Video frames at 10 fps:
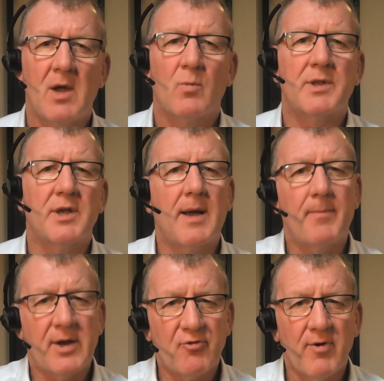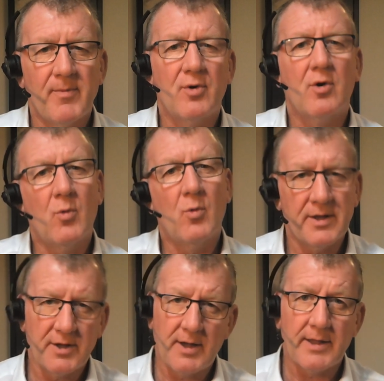whether that be criminal or
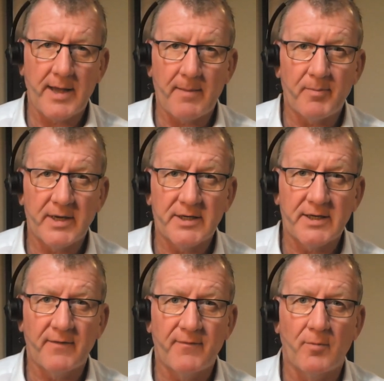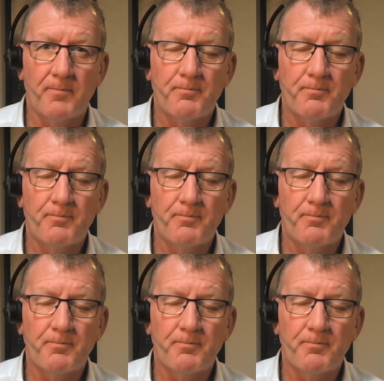whether that be civil.